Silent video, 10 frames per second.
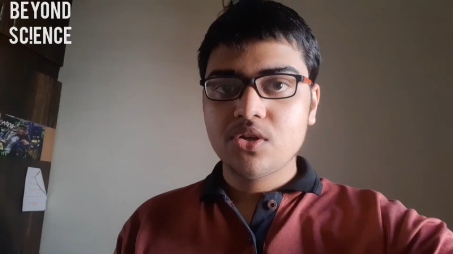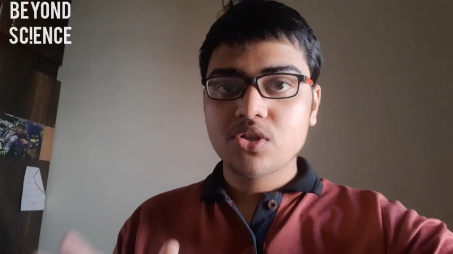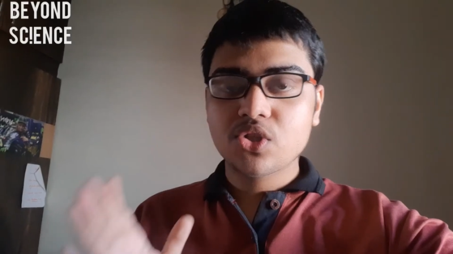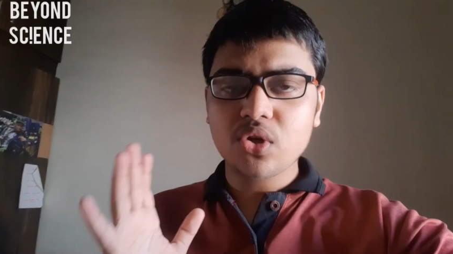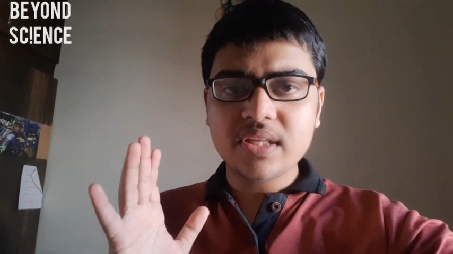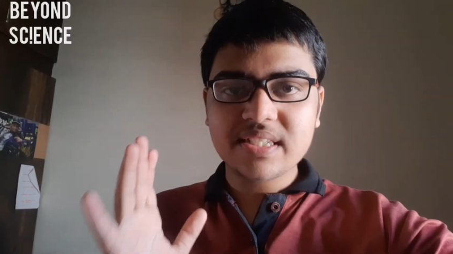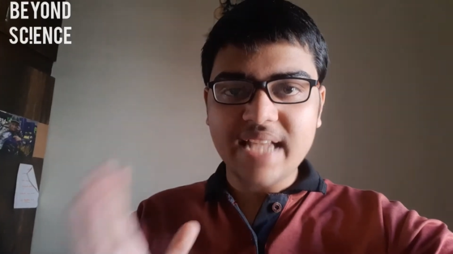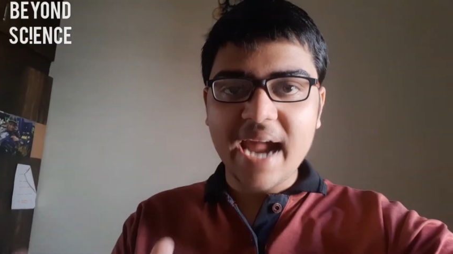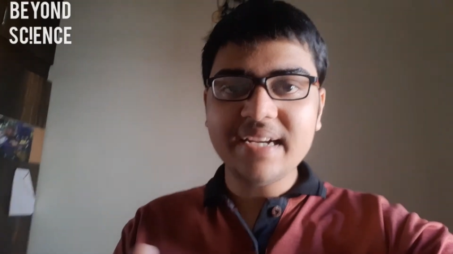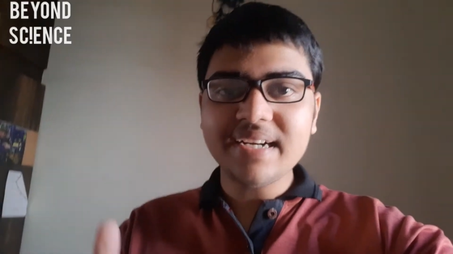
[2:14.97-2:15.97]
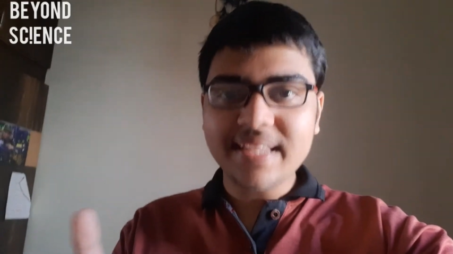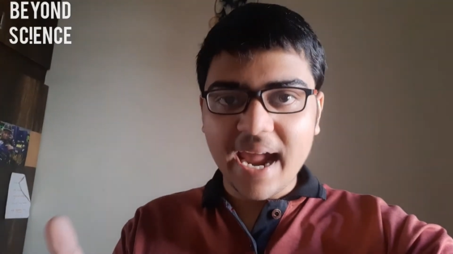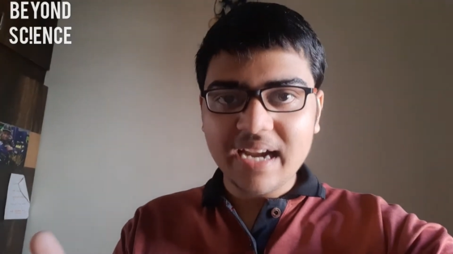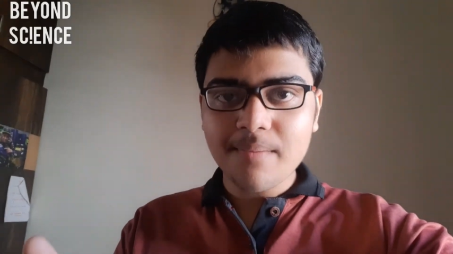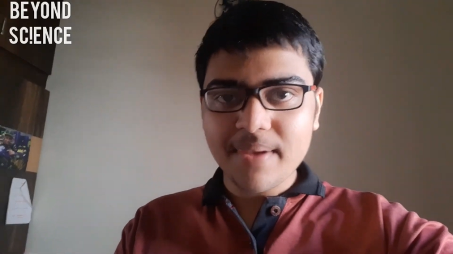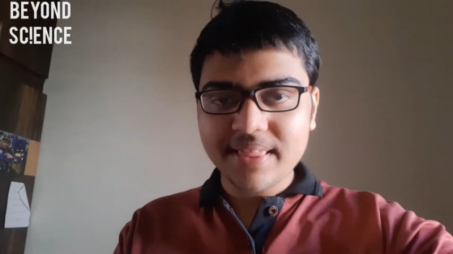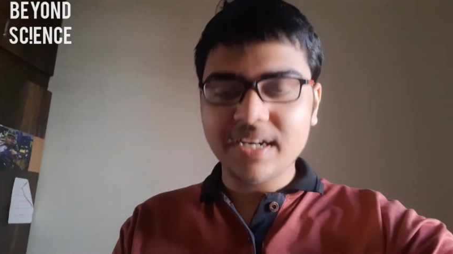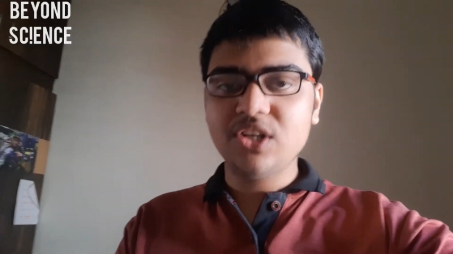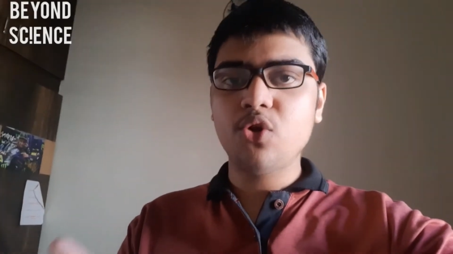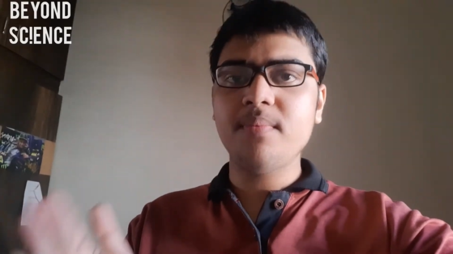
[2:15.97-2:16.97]
So the standard candle
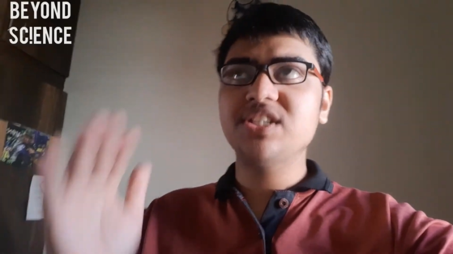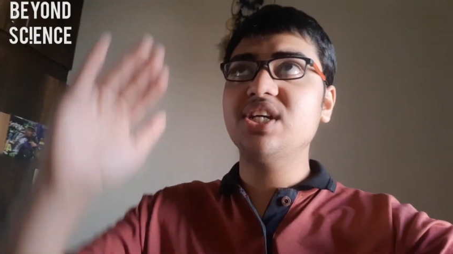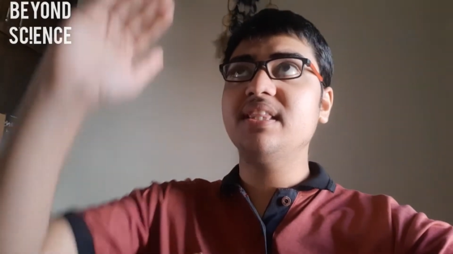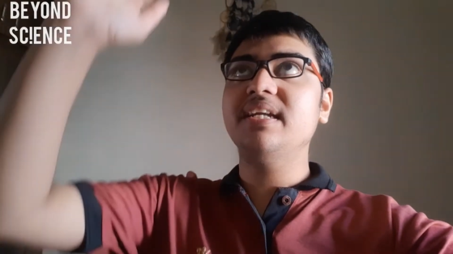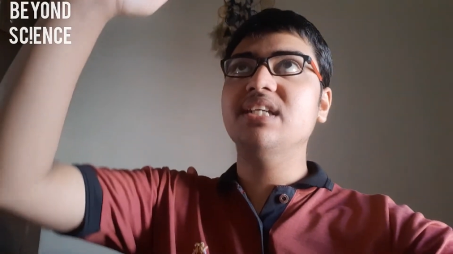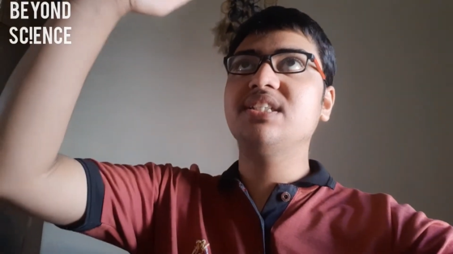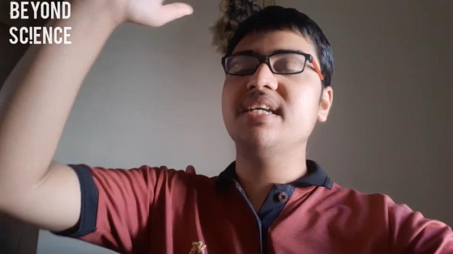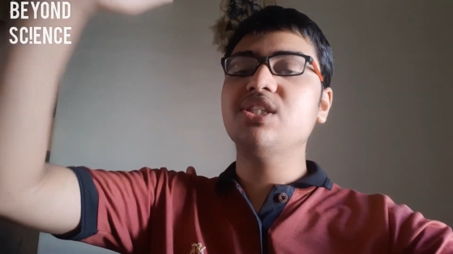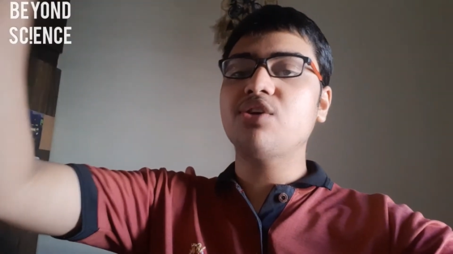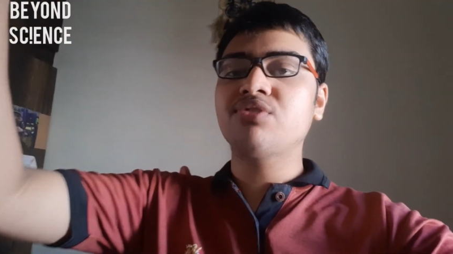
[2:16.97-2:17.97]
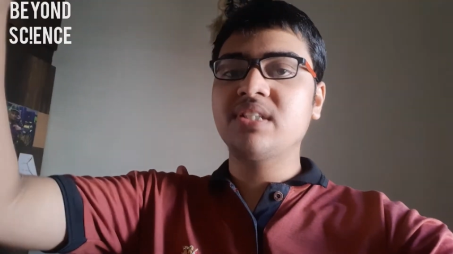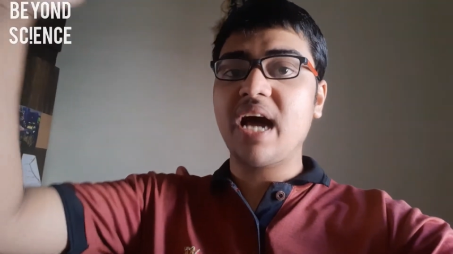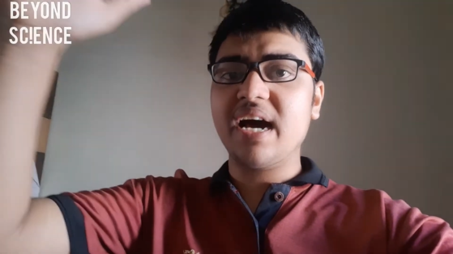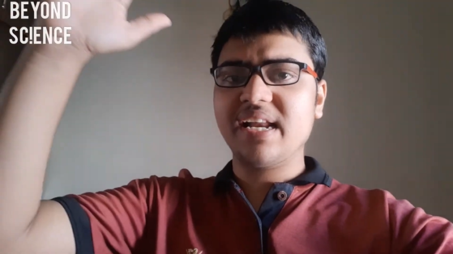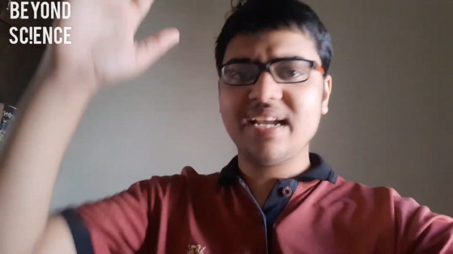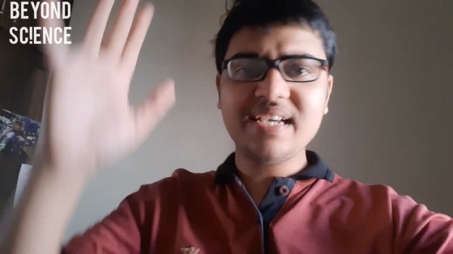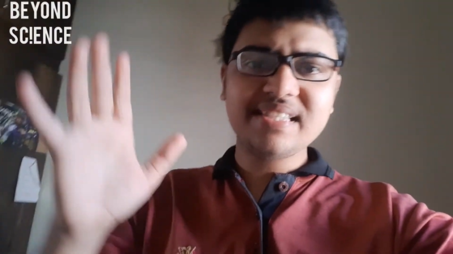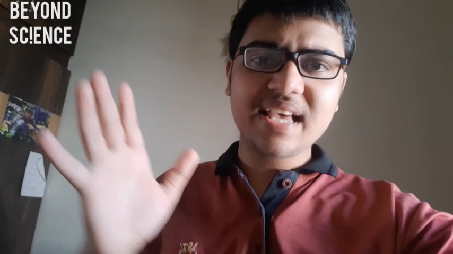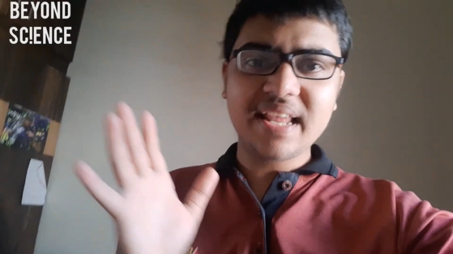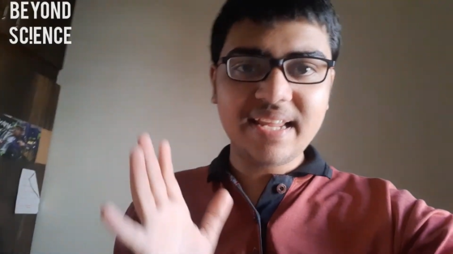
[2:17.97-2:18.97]
method to measure the distance of star
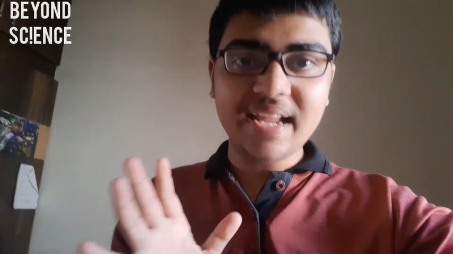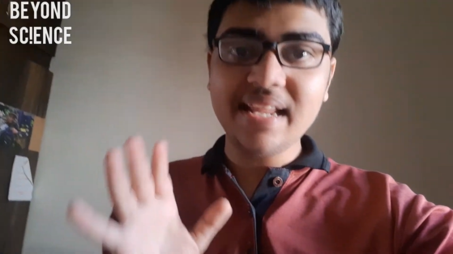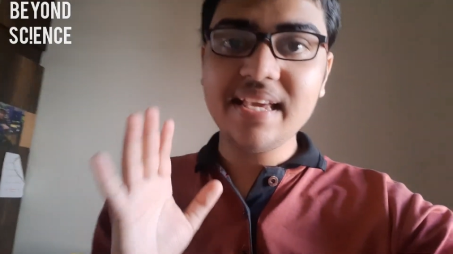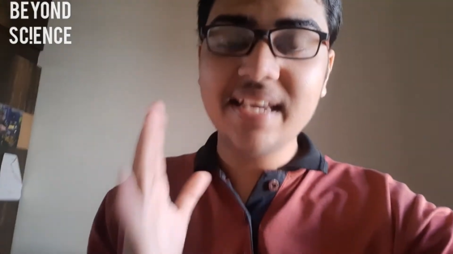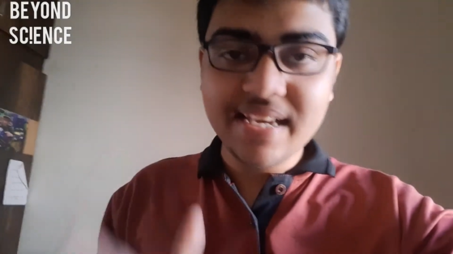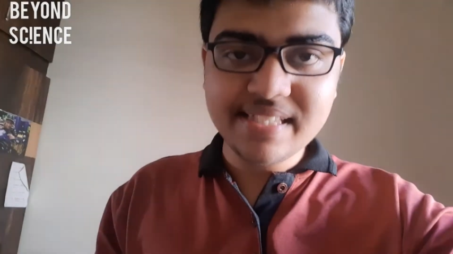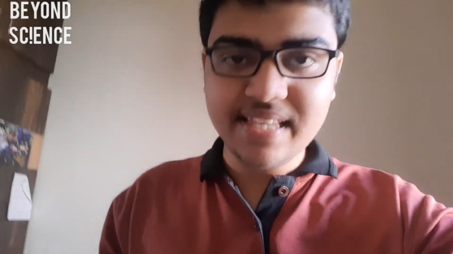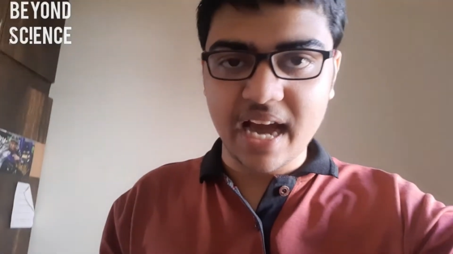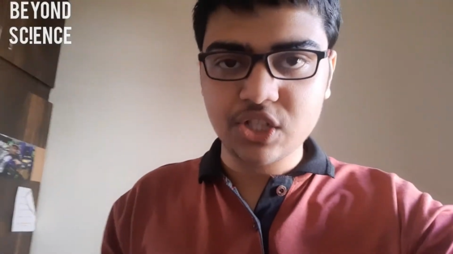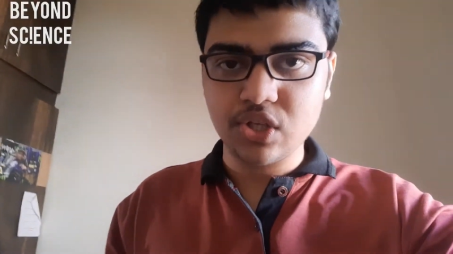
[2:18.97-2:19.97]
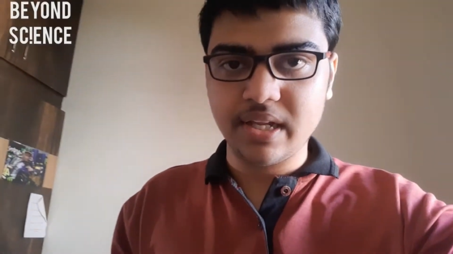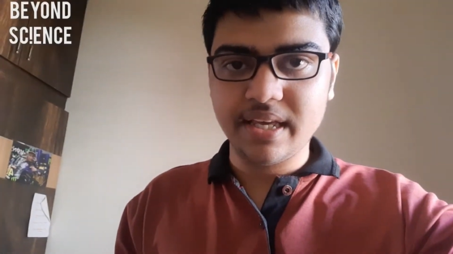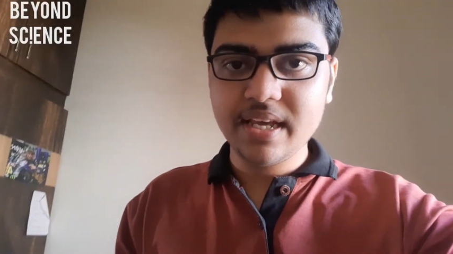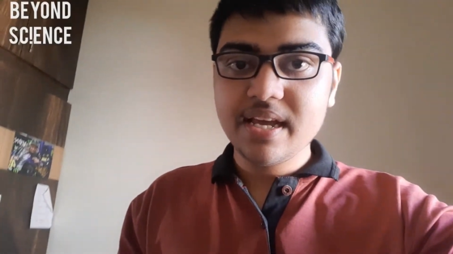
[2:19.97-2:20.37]
is really easy actually.